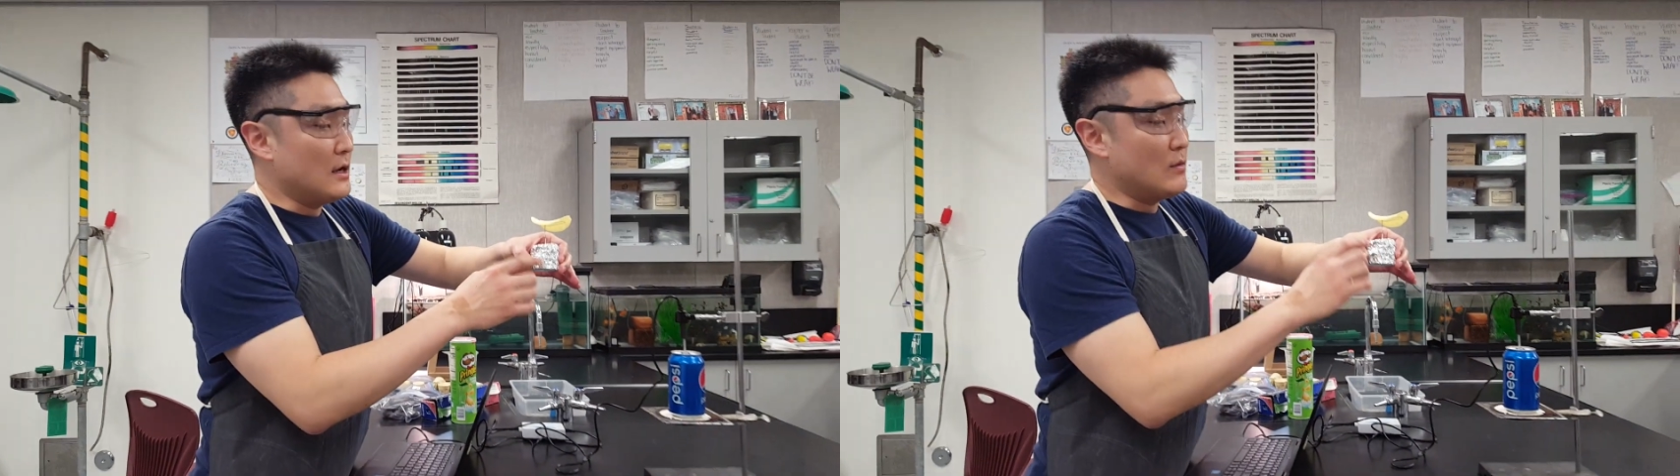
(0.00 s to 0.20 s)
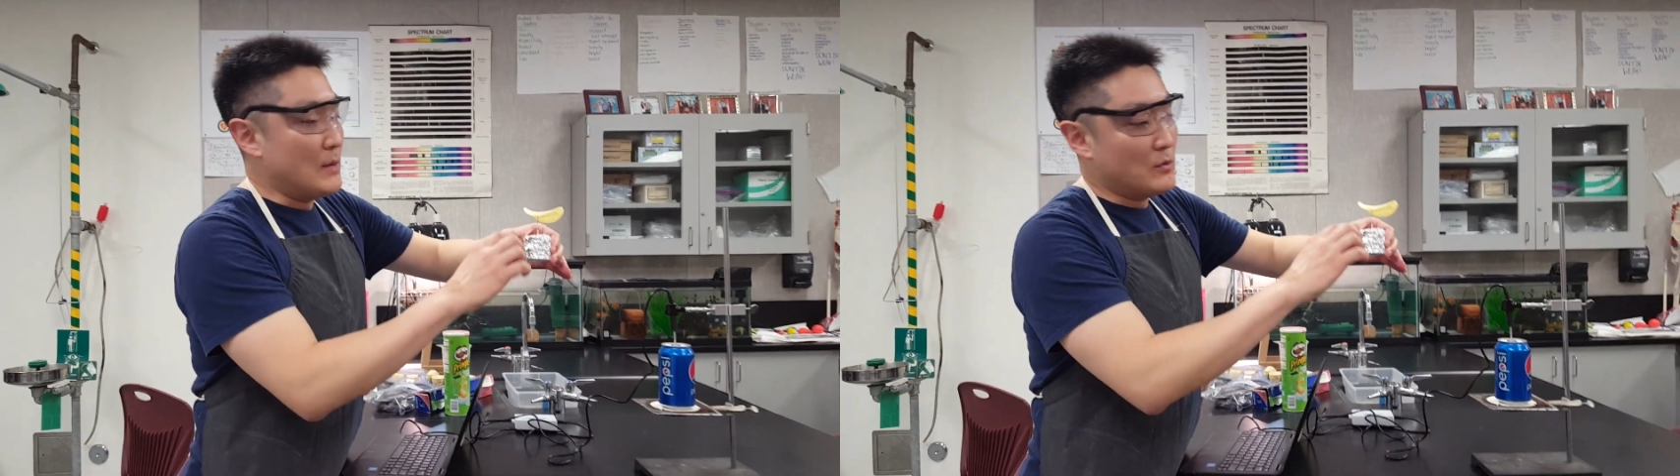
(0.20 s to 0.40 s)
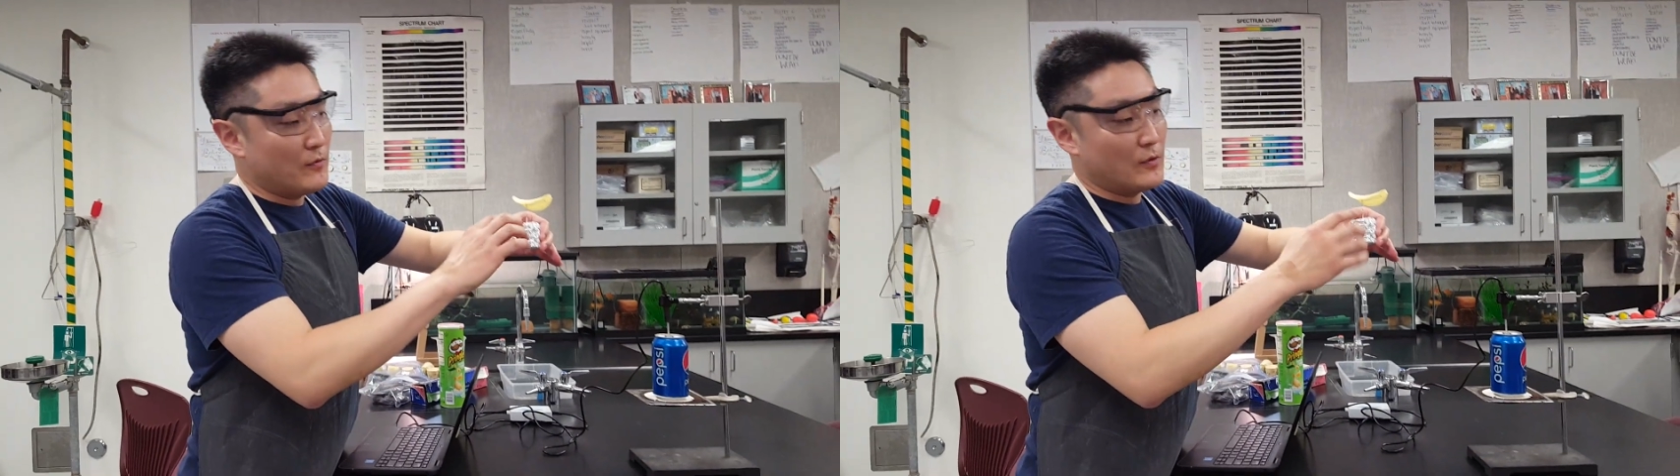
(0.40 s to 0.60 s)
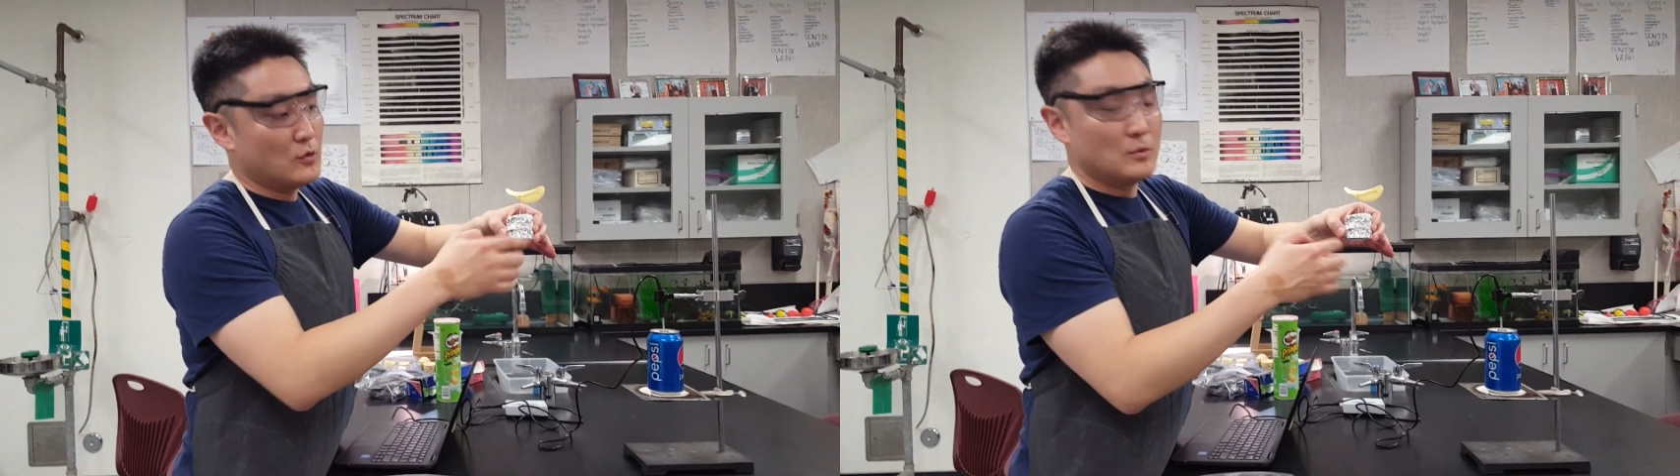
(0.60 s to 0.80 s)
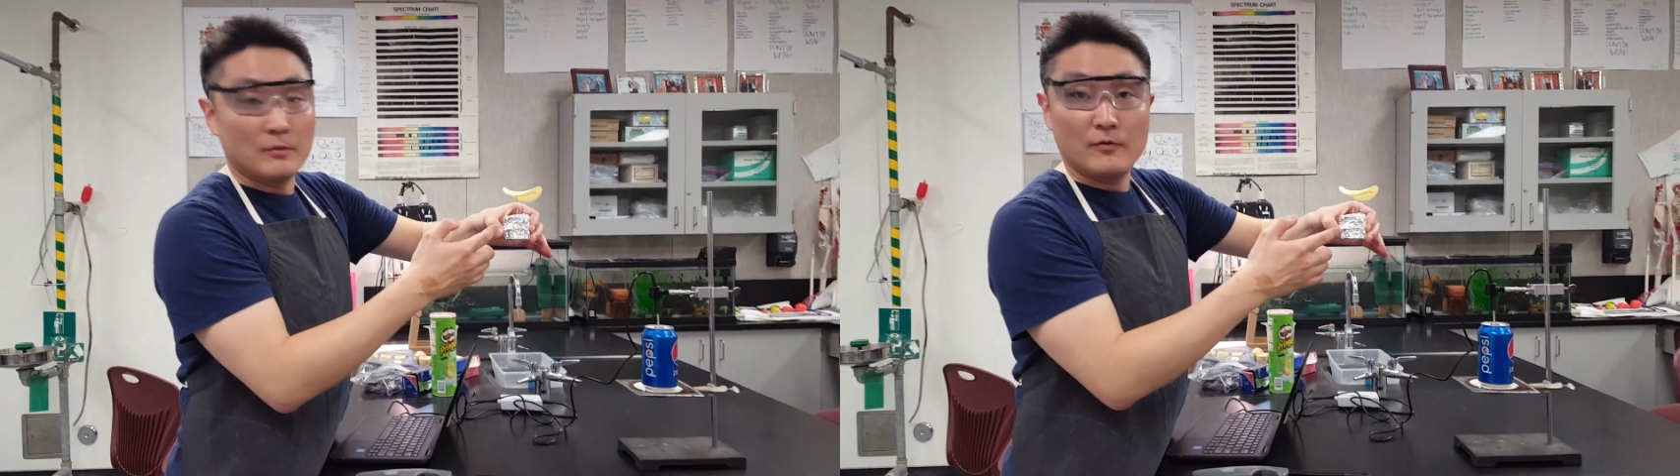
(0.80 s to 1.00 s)
I wrapped it with
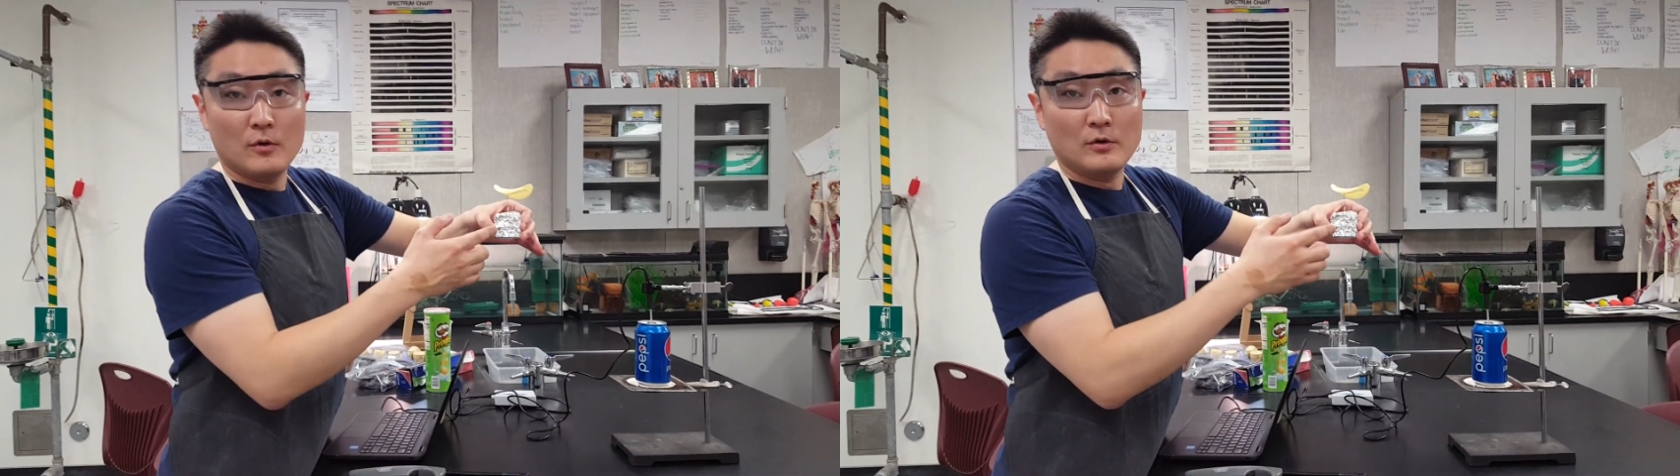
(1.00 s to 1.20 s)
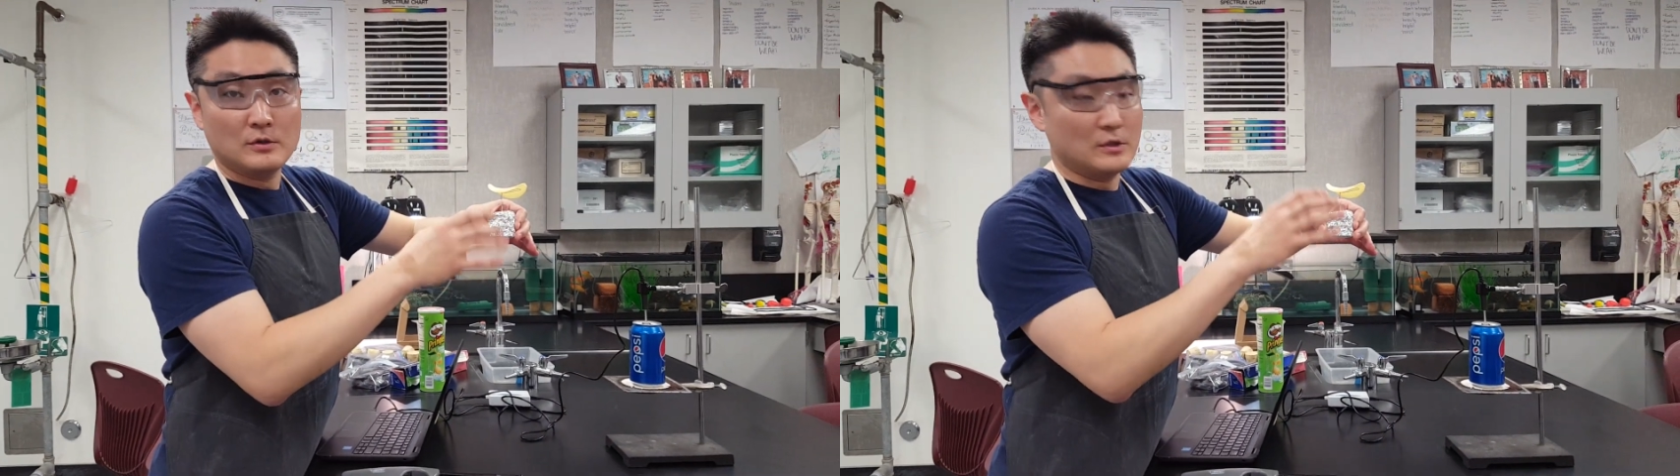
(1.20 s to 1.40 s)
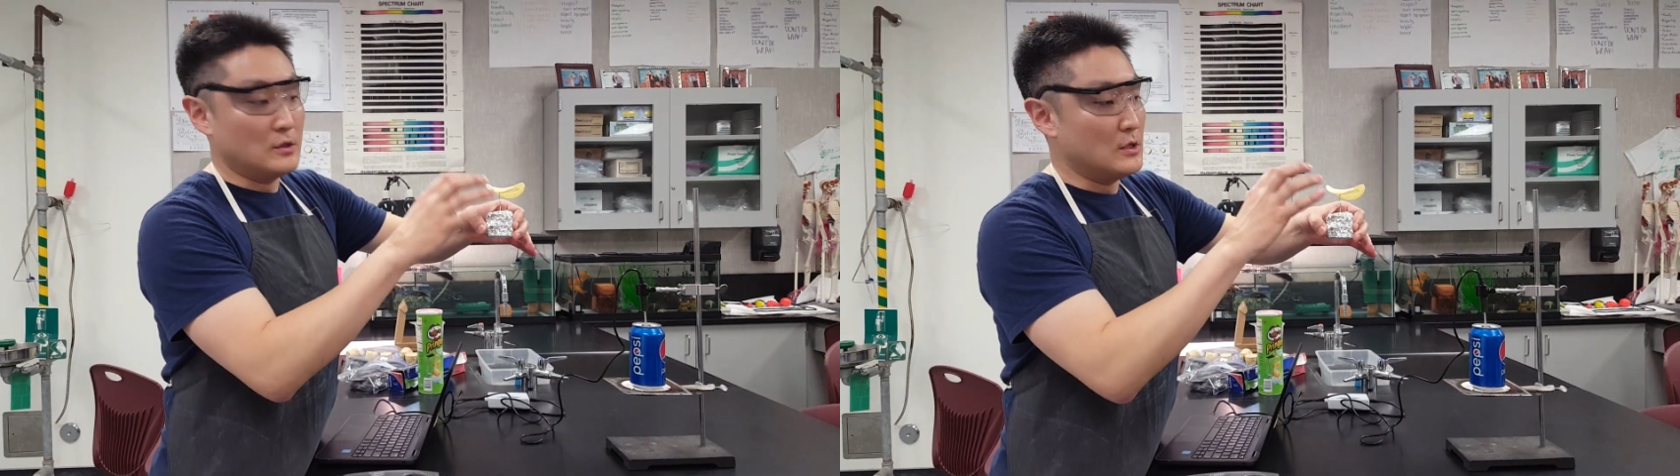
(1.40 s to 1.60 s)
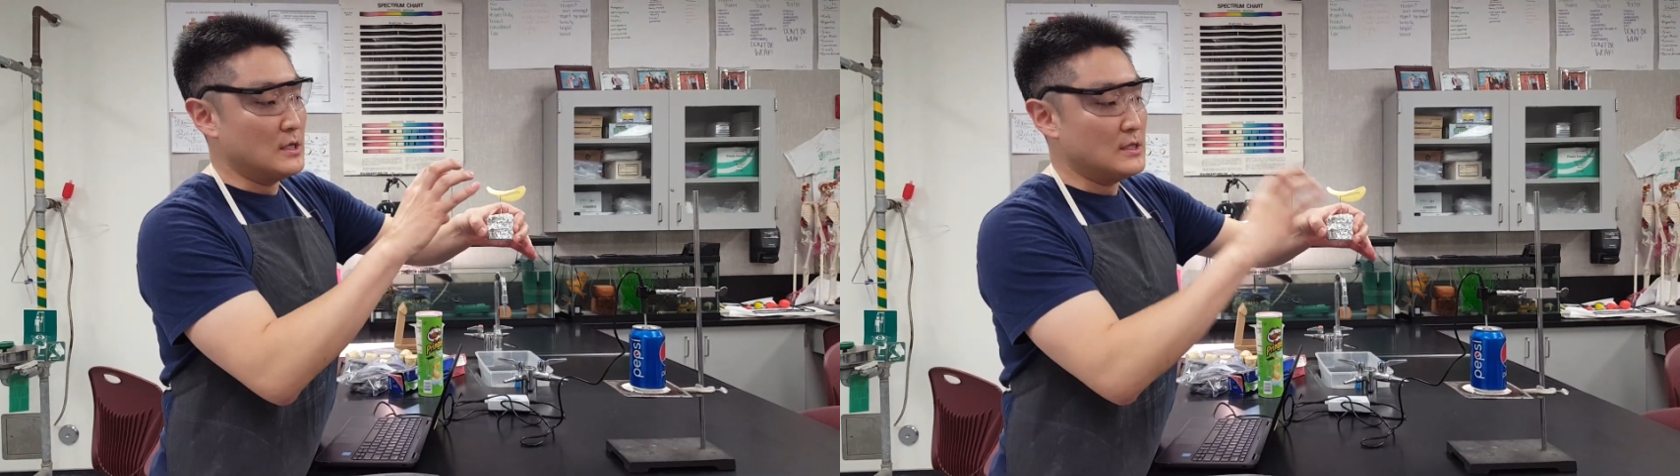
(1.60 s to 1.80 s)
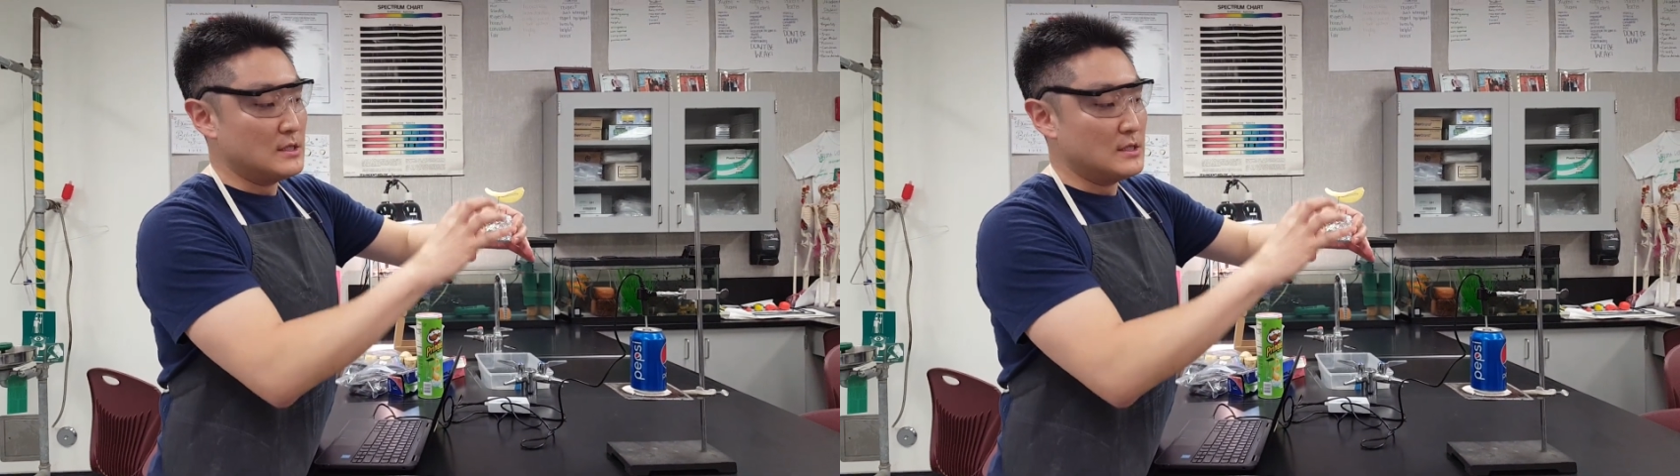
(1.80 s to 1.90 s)
aluminum foil so it,